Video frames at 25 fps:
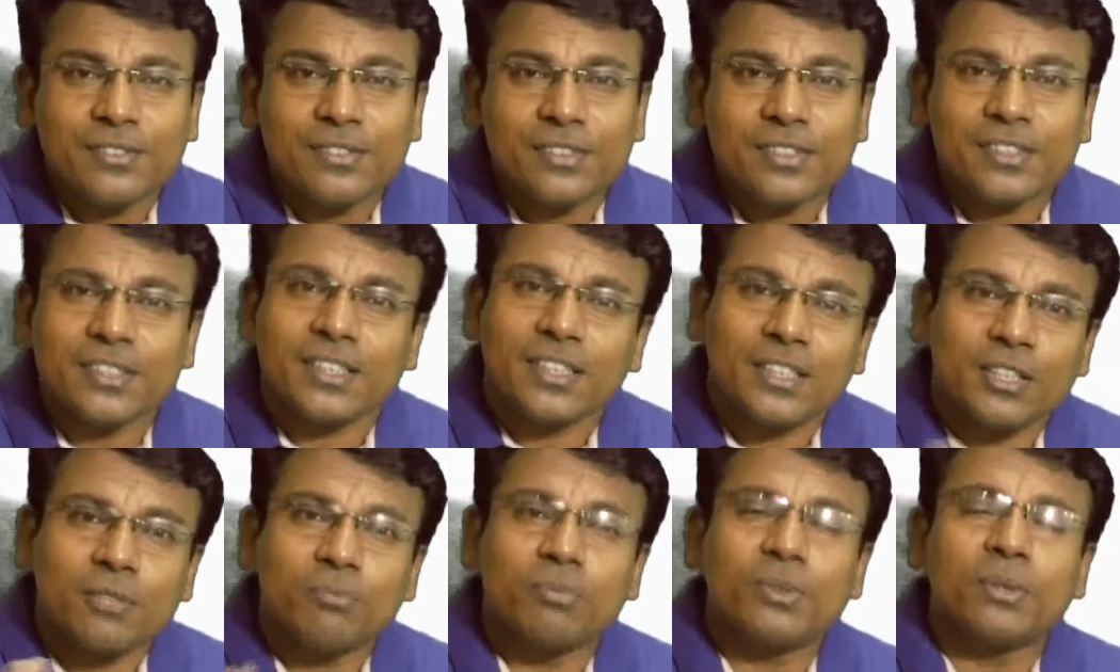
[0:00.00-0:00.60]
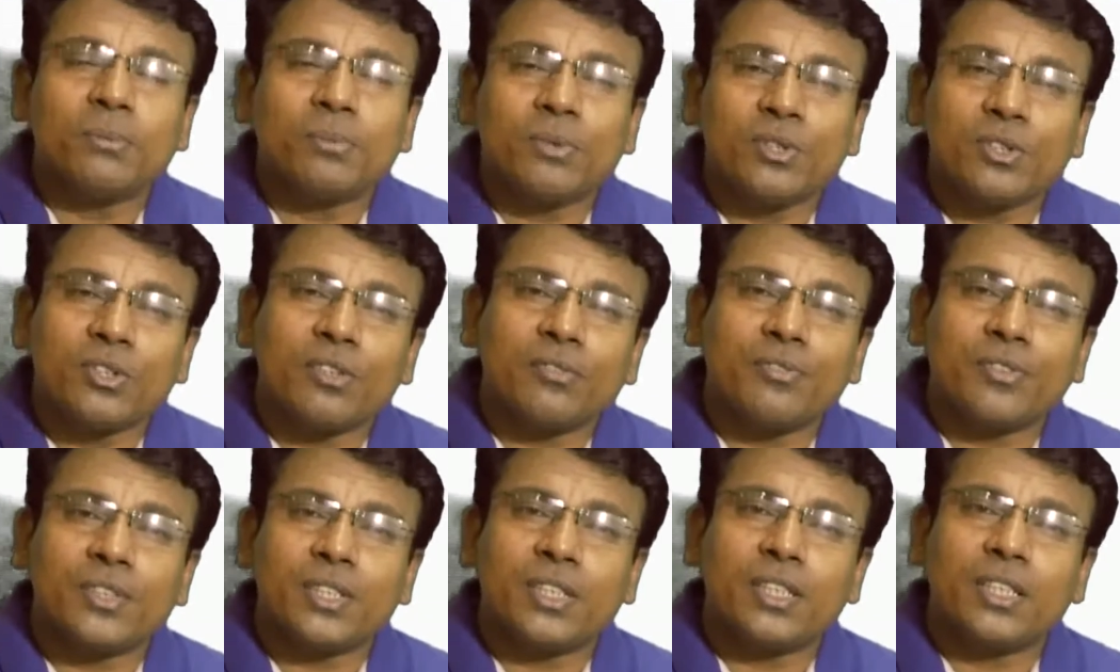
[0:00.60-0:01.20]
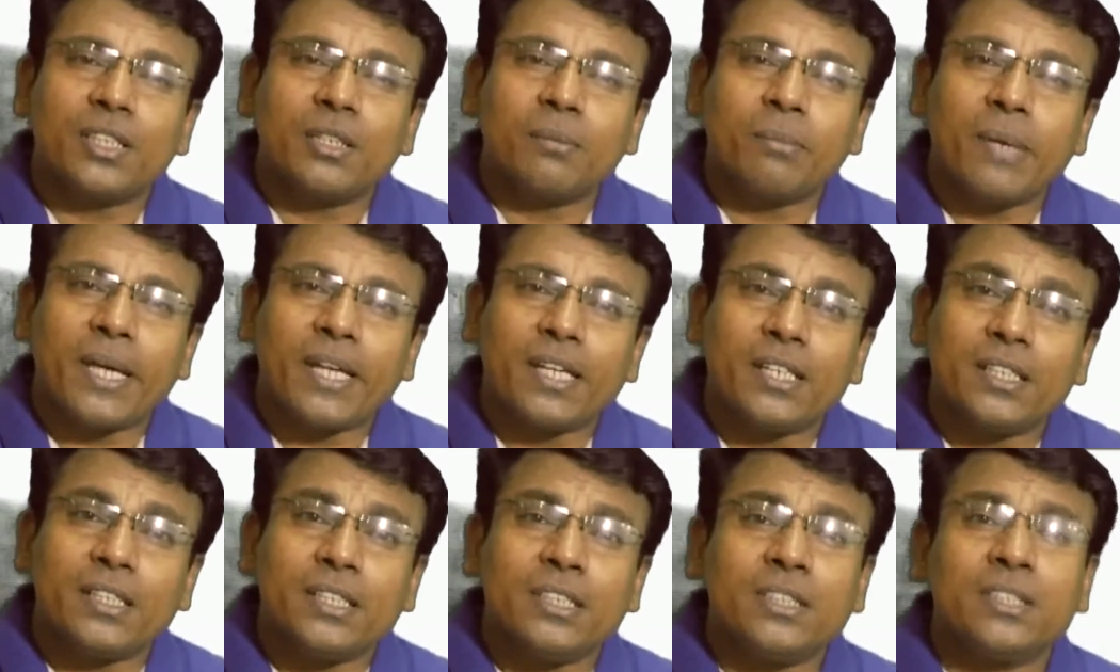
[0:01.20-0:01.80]
The second purpose of
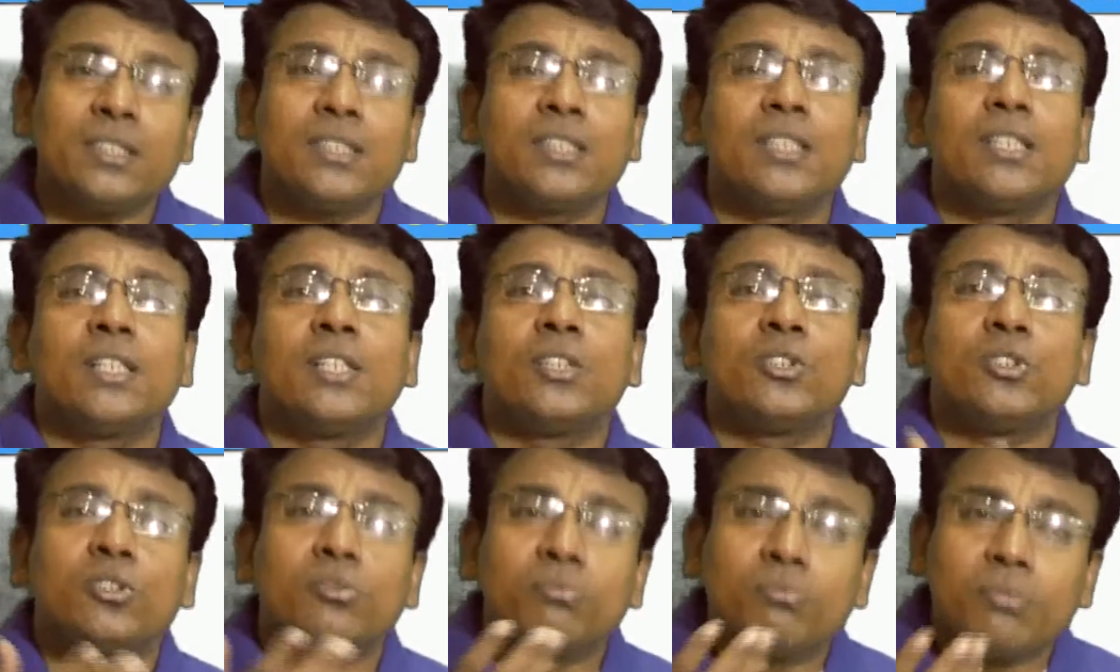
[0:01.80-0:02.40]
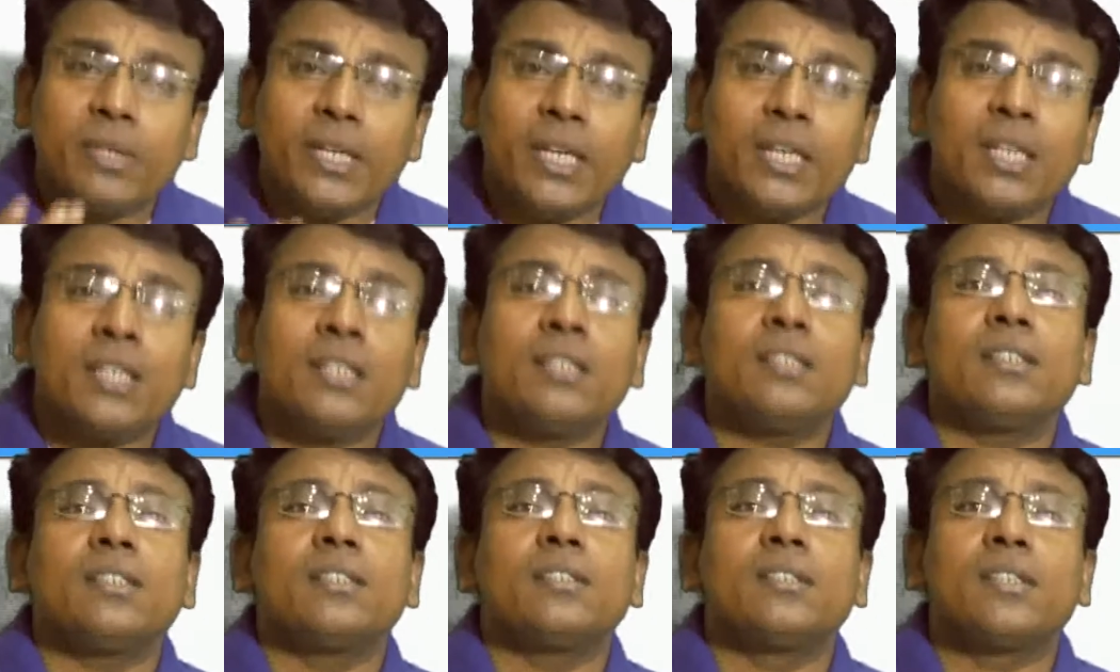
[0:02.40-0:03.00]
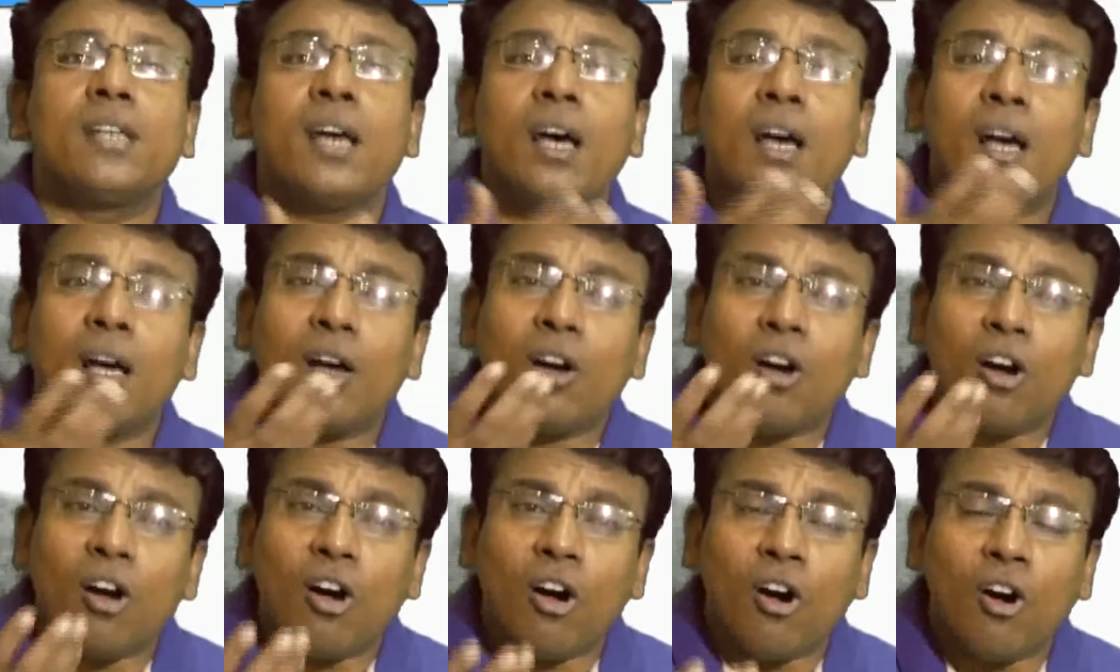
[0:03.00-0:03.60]
parody is to make the
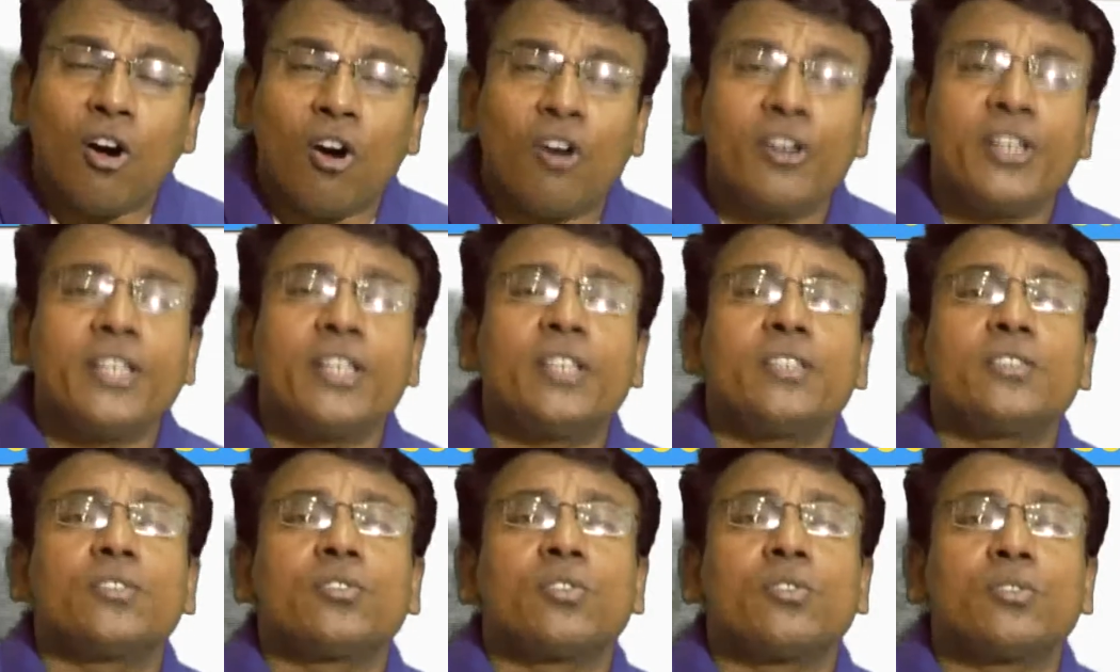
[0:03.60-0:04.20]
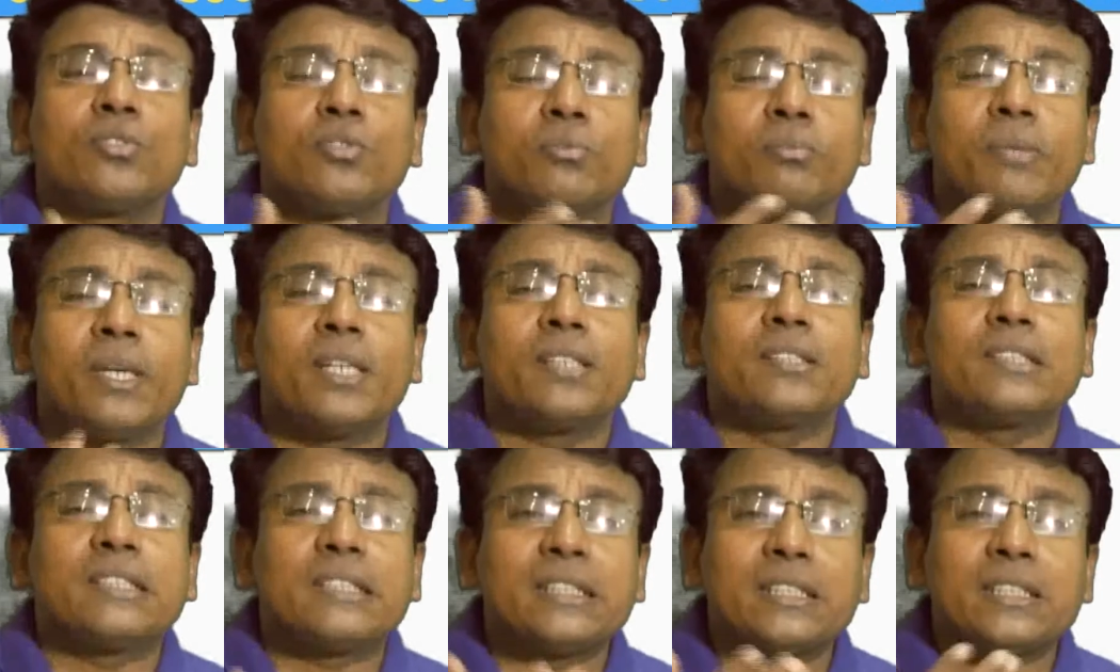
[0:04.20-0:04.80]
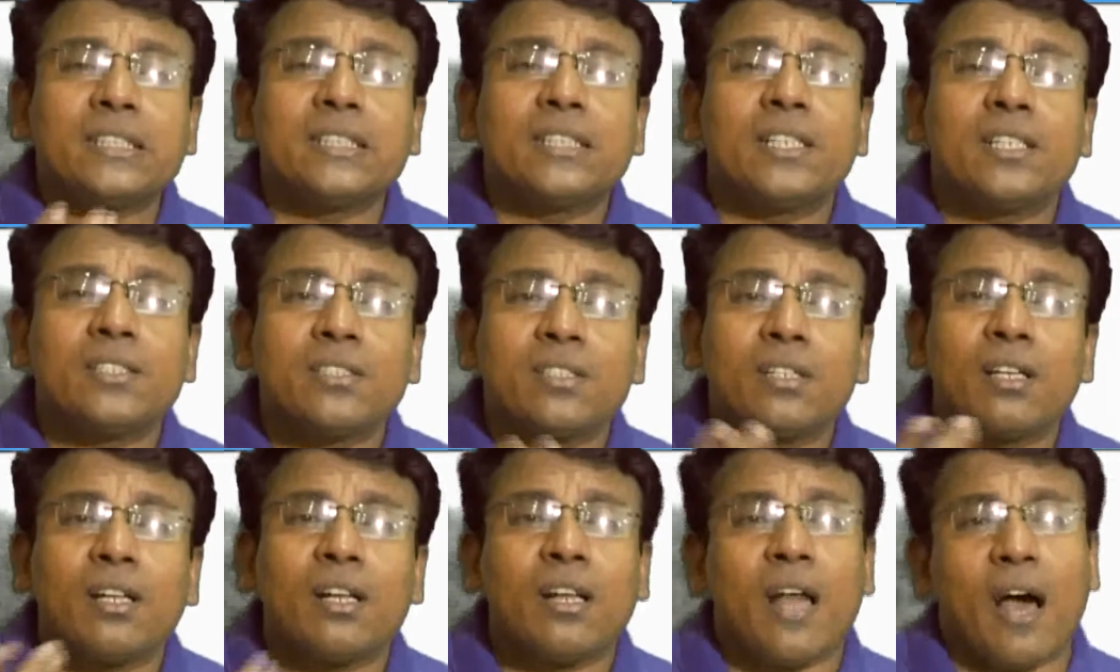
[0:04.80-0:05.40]
audience or to make the
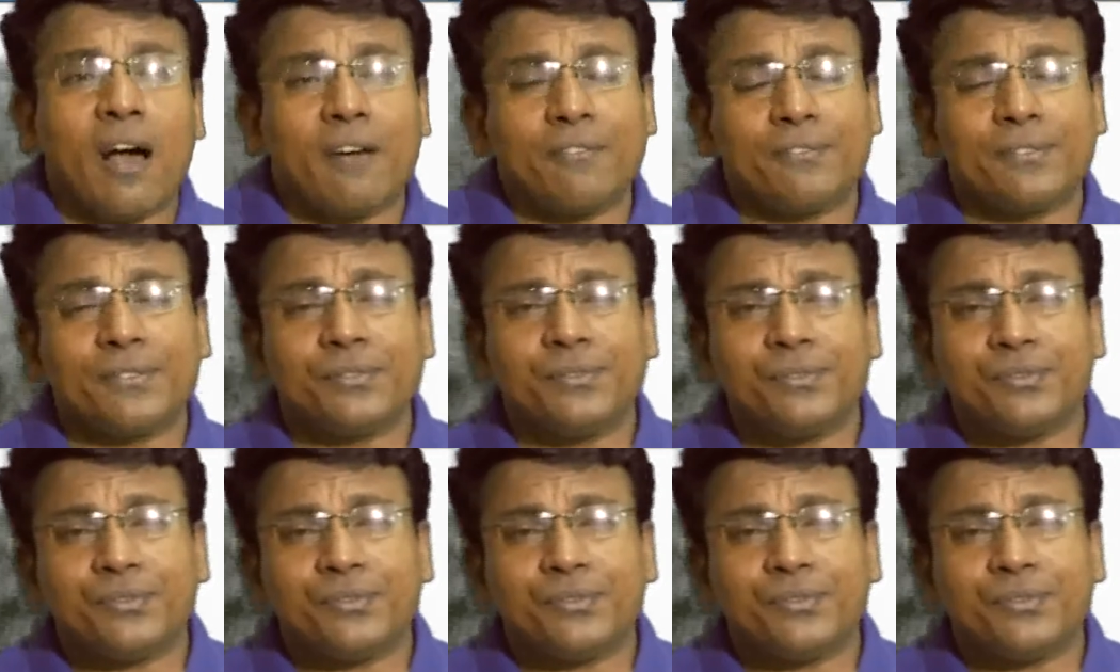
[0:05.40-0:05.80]
readers laugh.